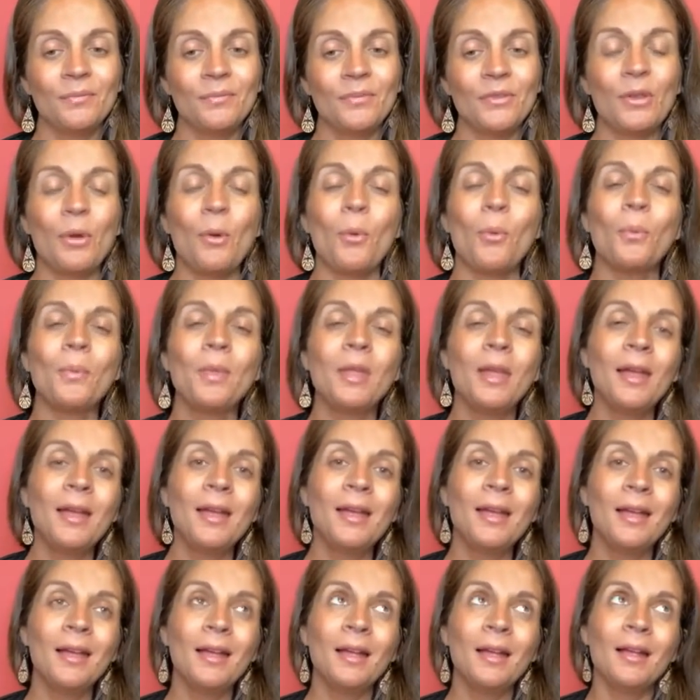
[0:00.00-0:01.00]
So
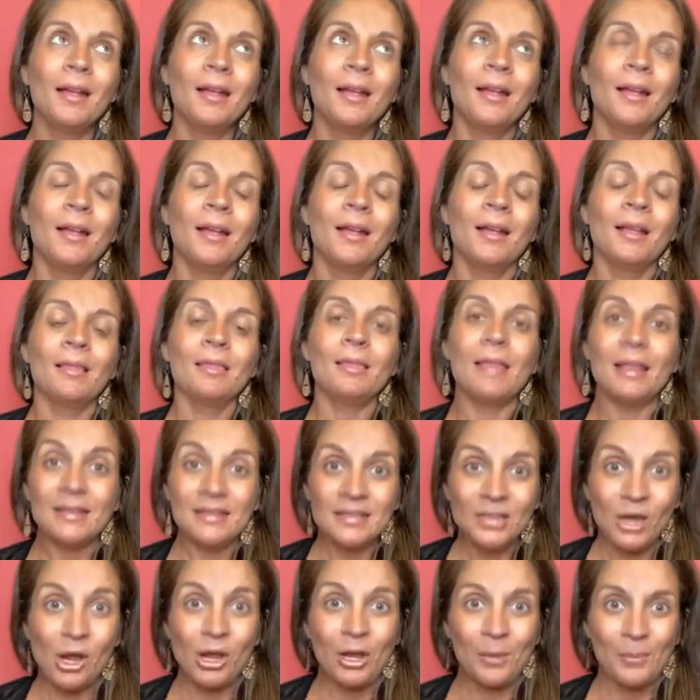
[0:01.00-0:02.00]

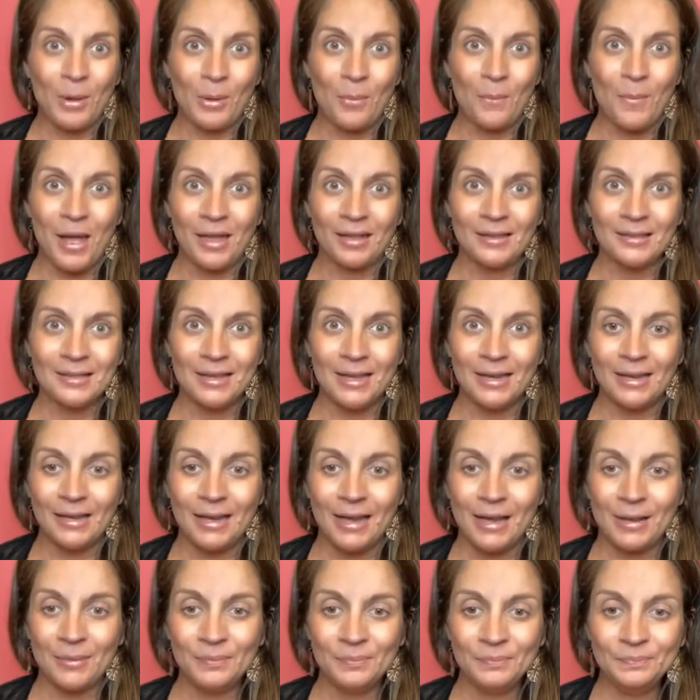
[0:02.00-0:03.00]
let's talk about mindset
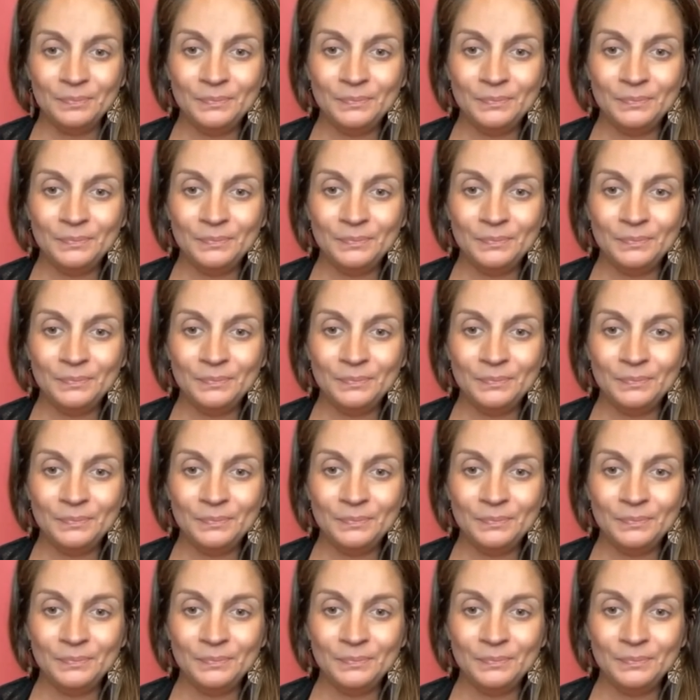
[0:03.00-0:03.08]
again.